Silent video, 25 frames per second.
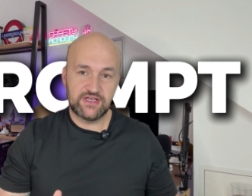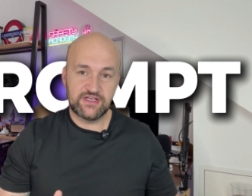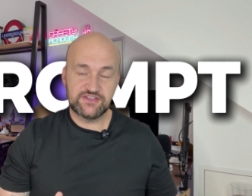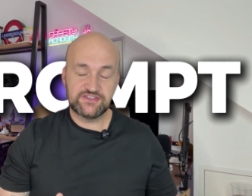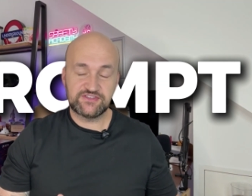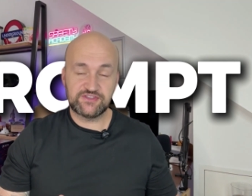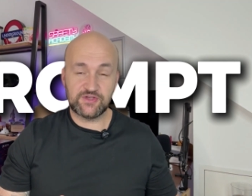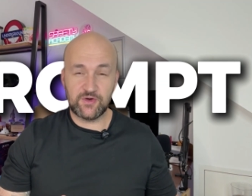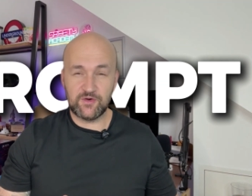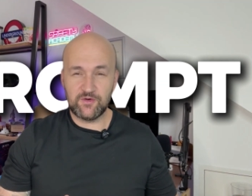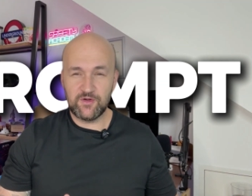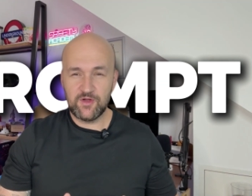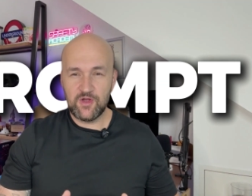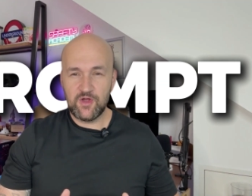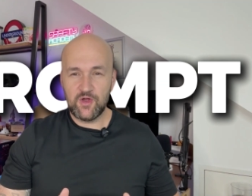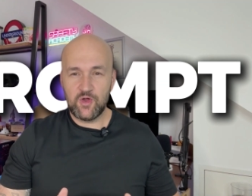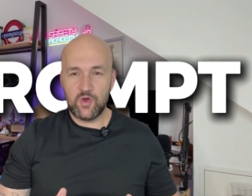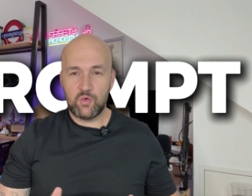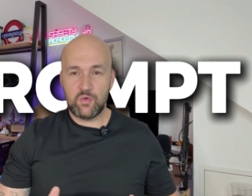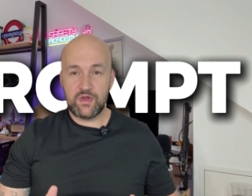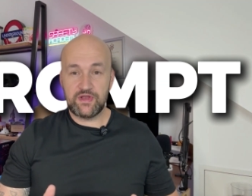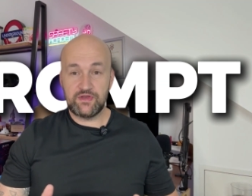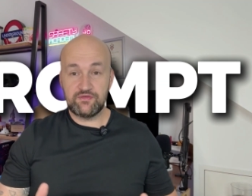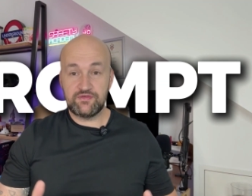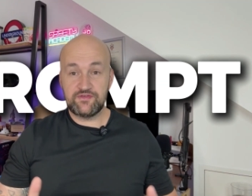So
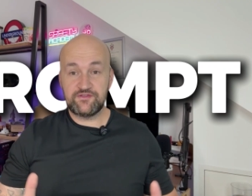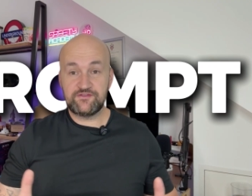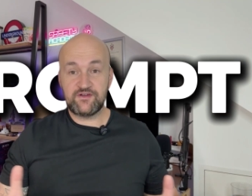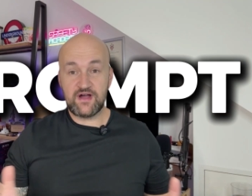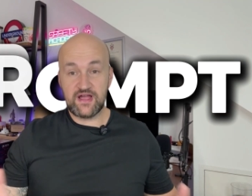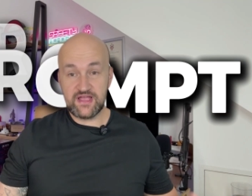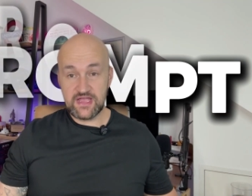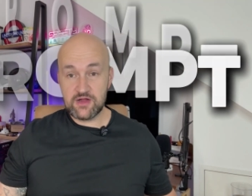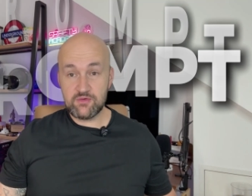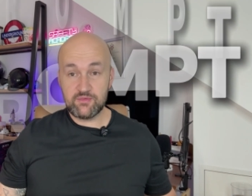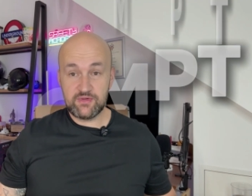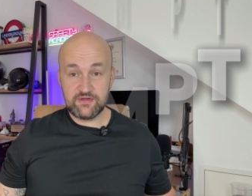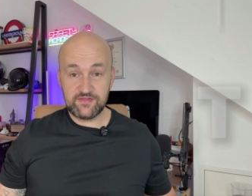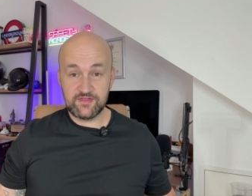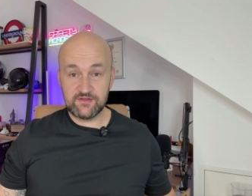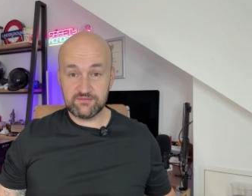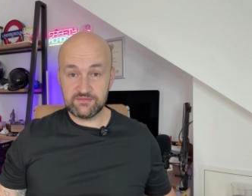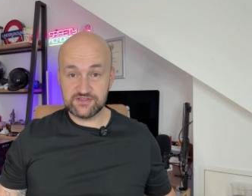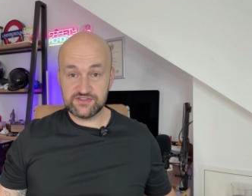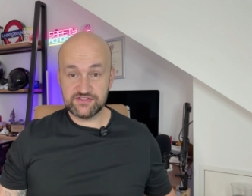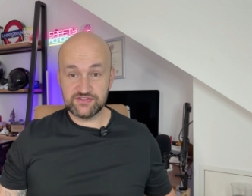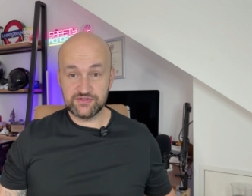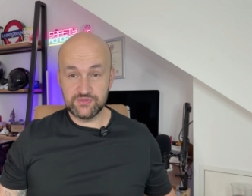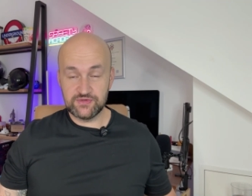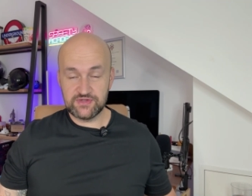when you fire with a
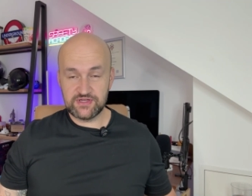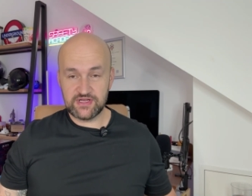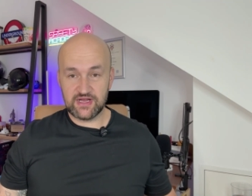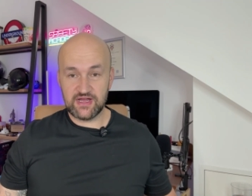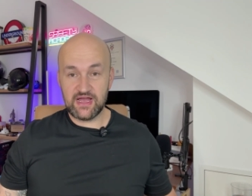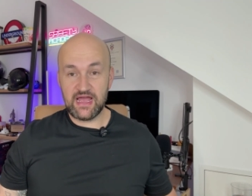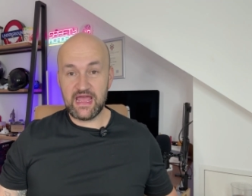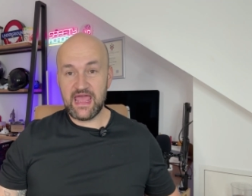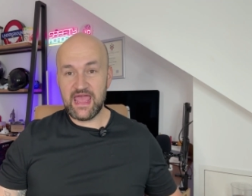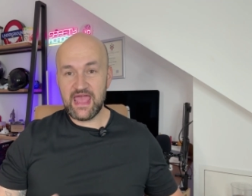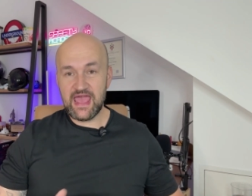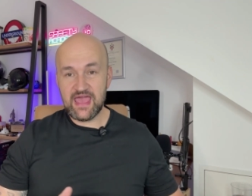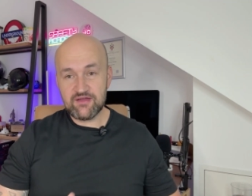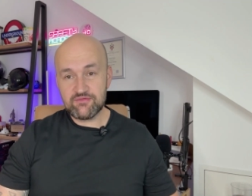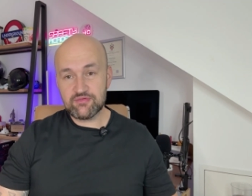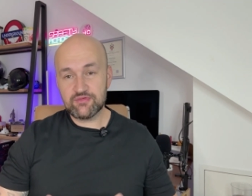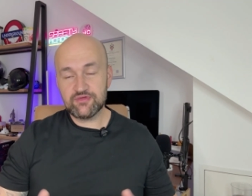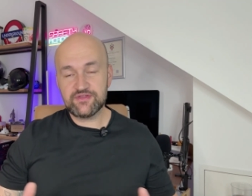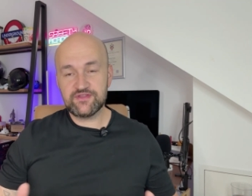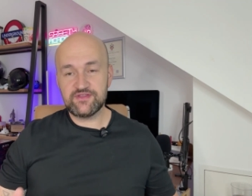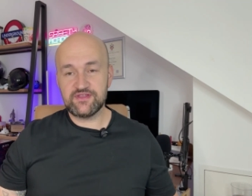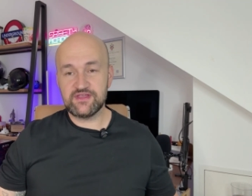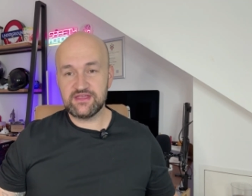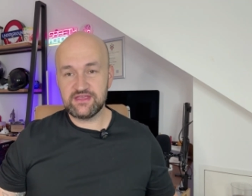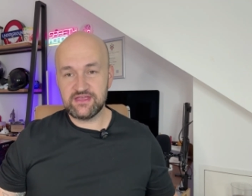bazooka,
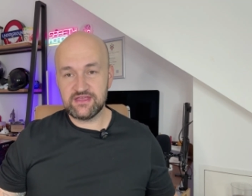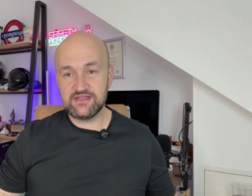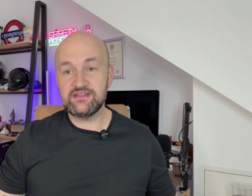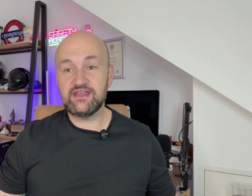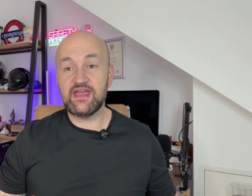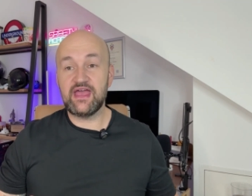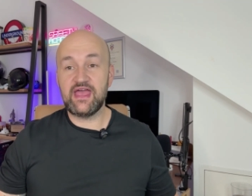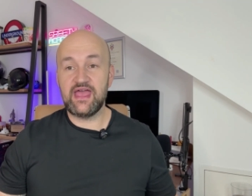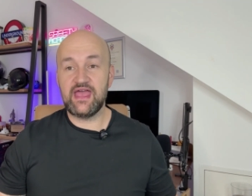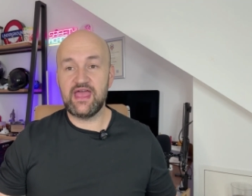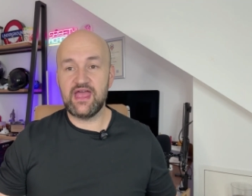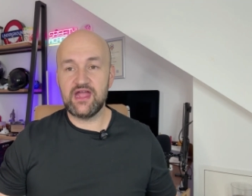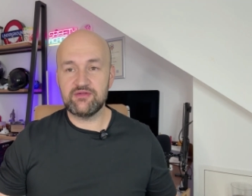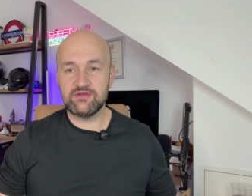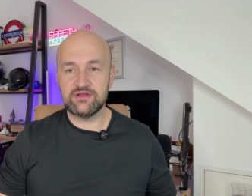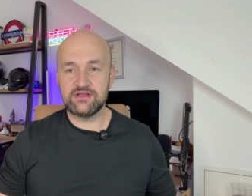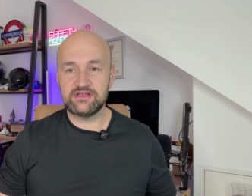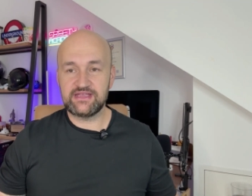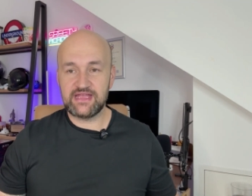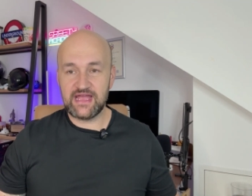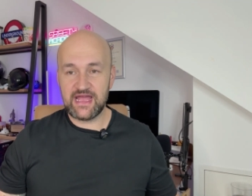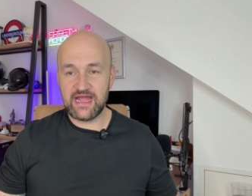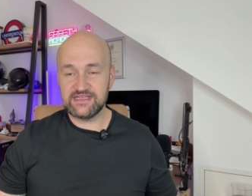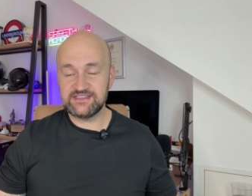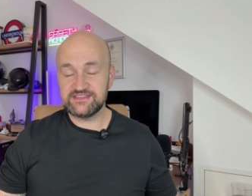everything in the area
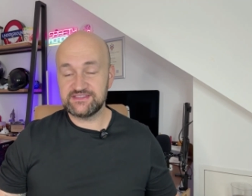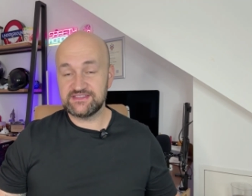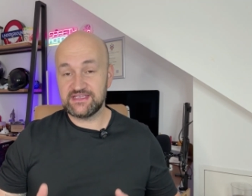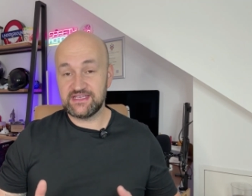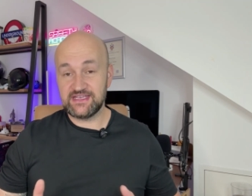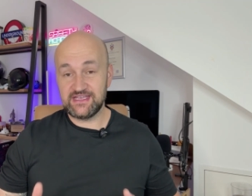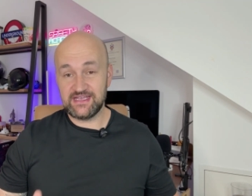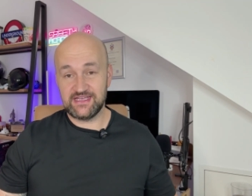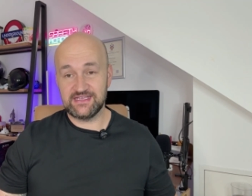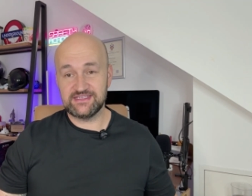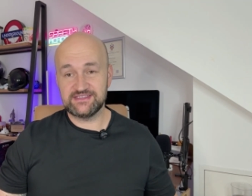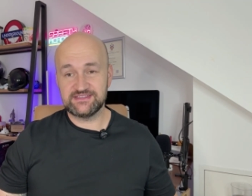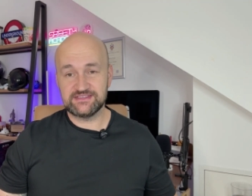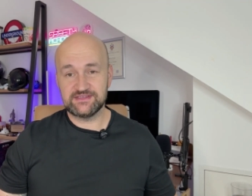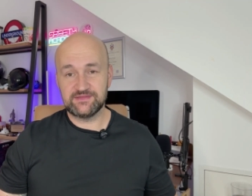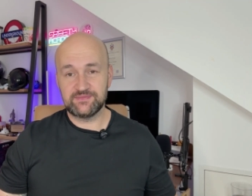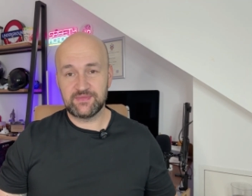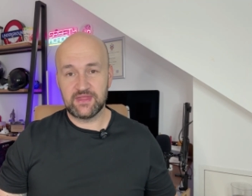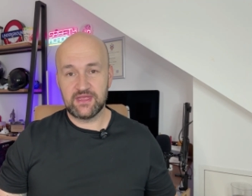gets hit.